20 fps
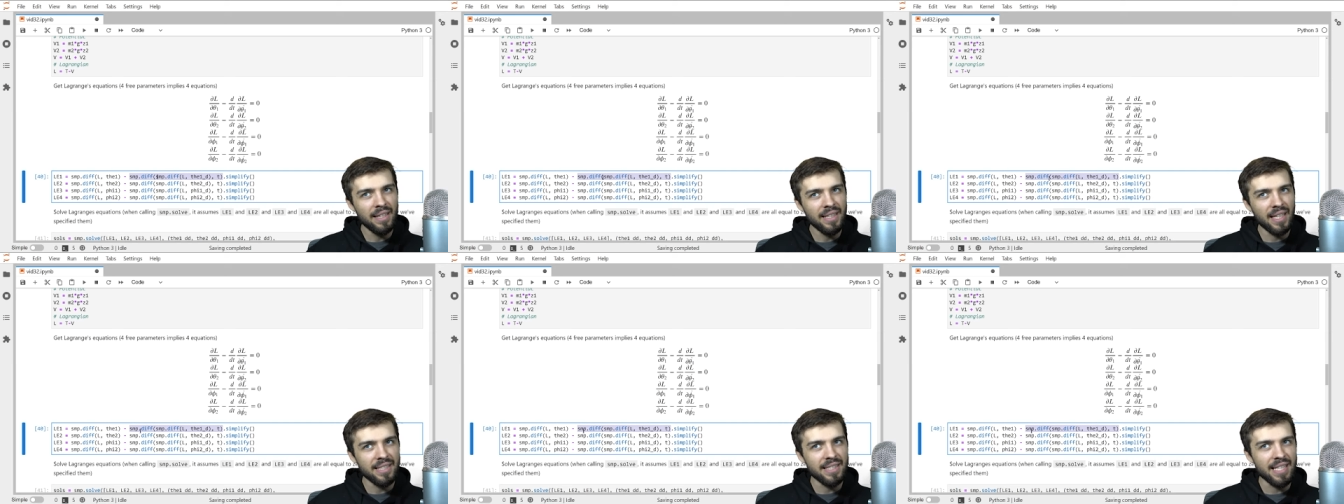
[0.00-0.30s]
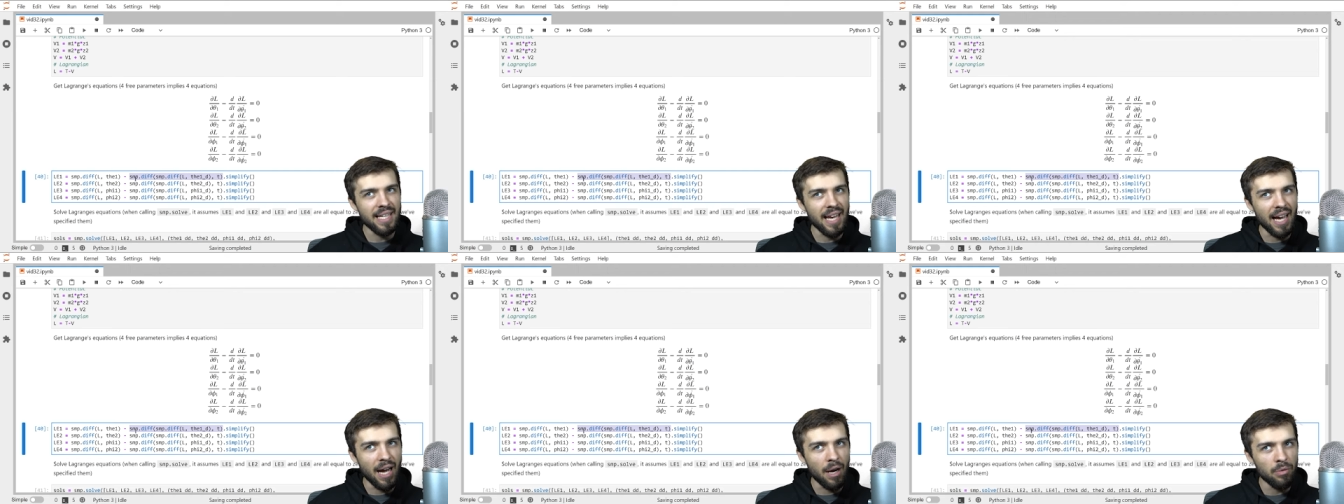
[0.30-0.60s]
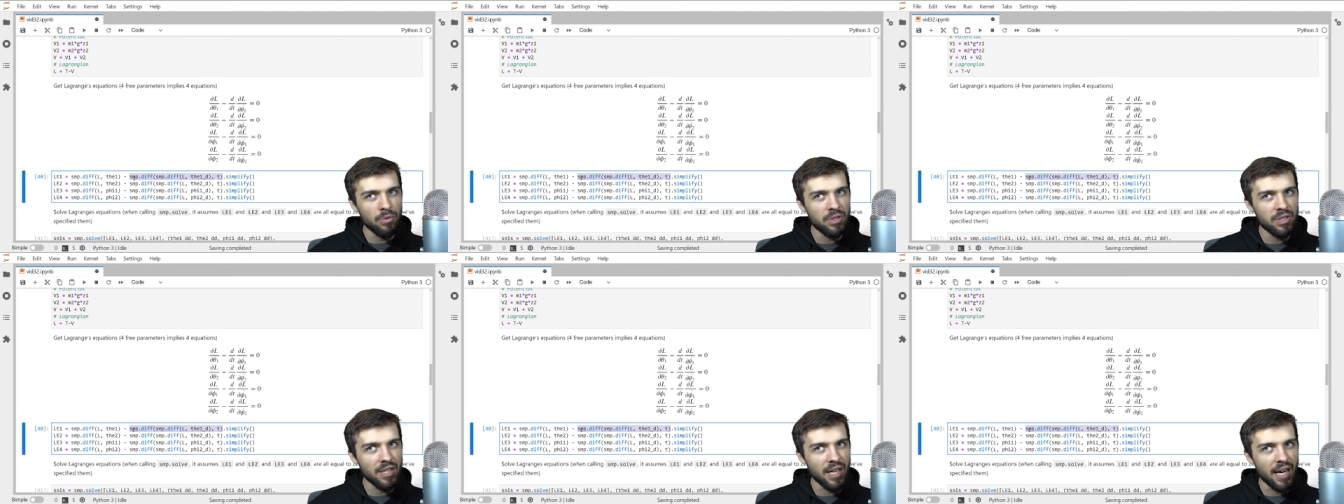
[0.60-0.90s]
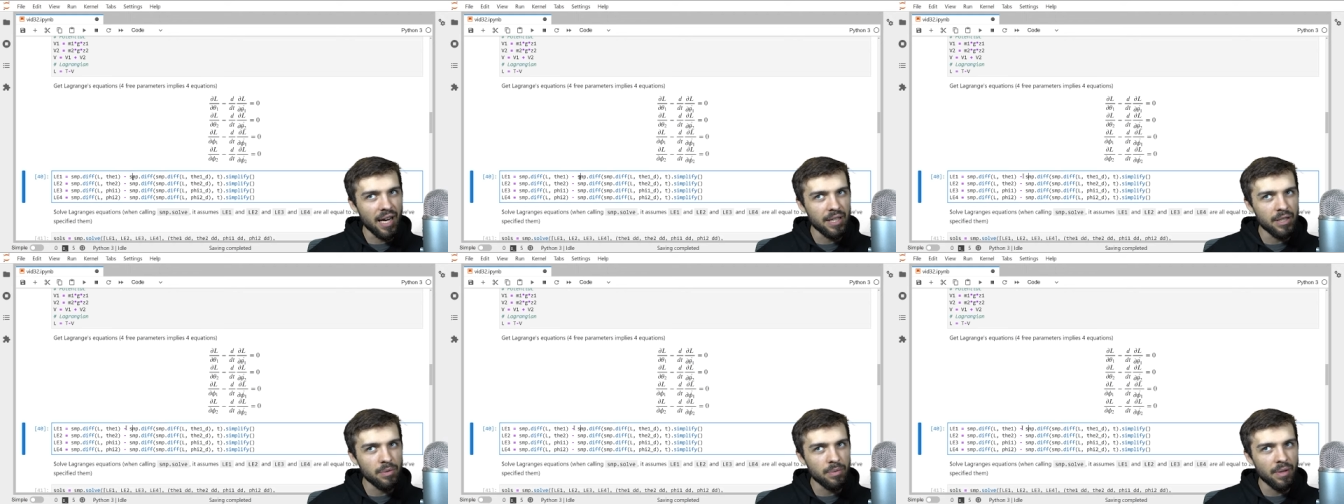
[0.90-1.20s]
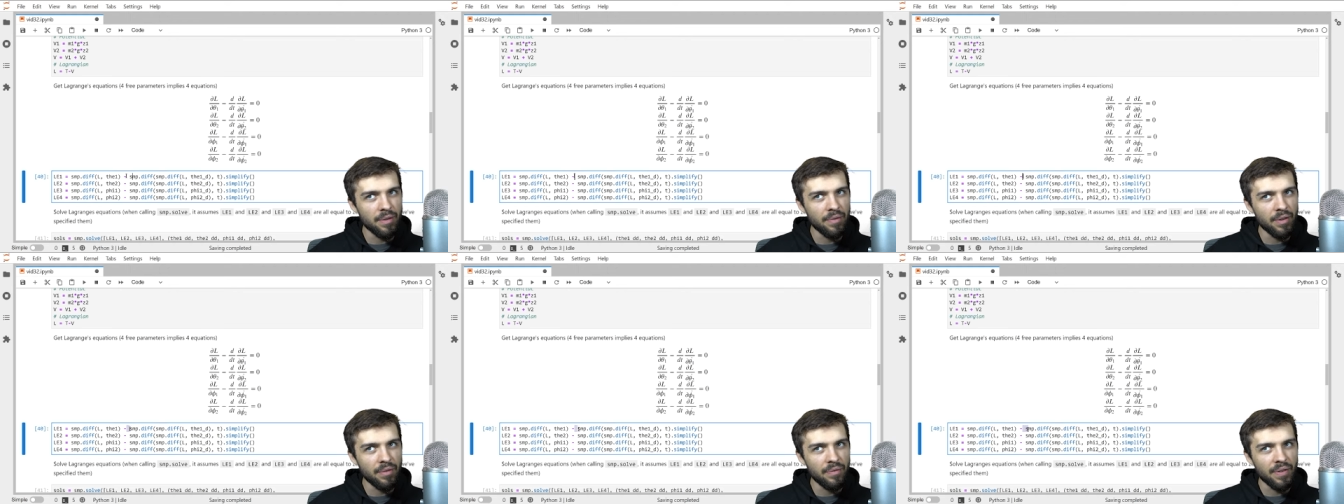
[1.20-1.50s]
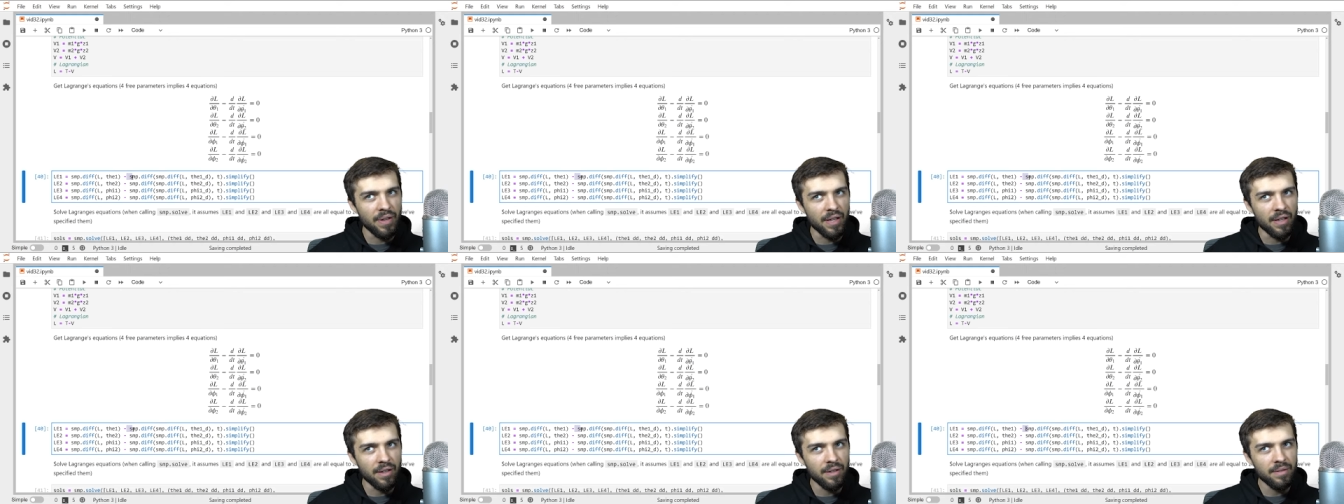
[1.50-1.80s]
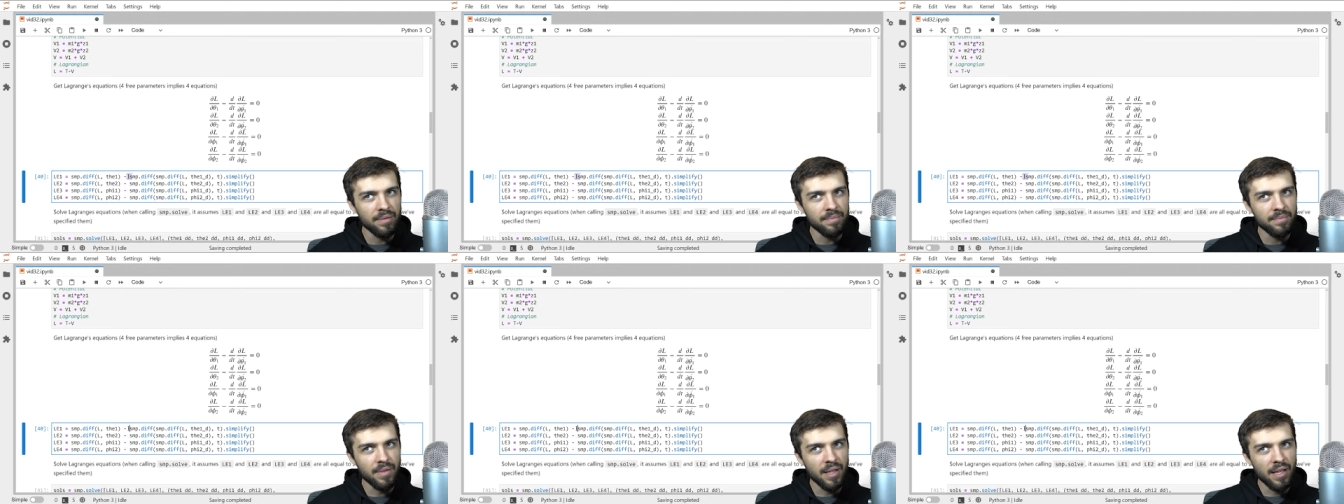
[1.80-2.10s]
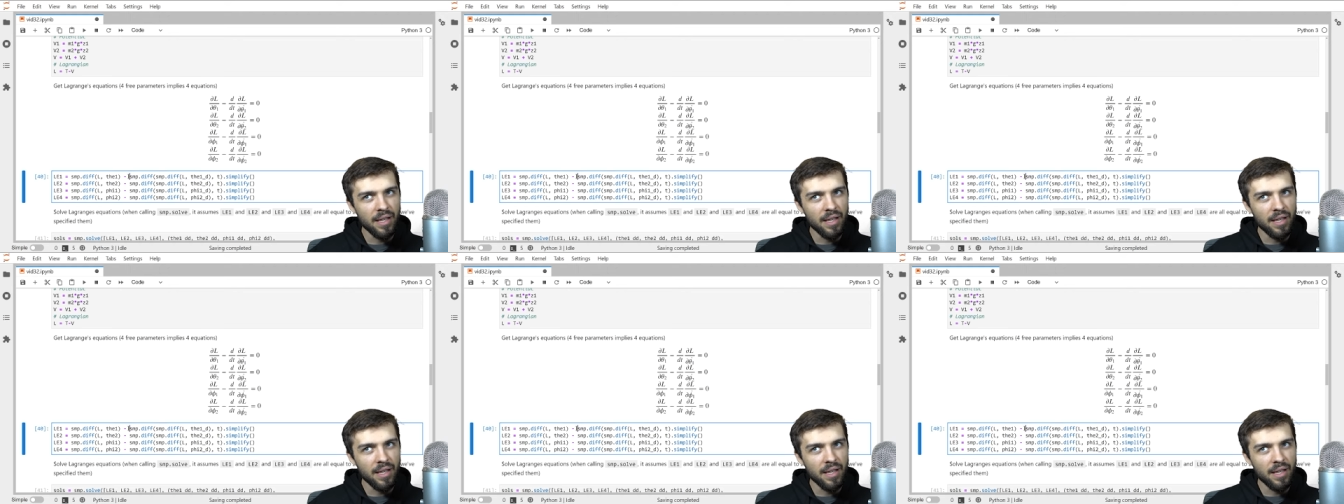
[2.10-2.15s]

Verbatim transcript: That's the outside derivative here.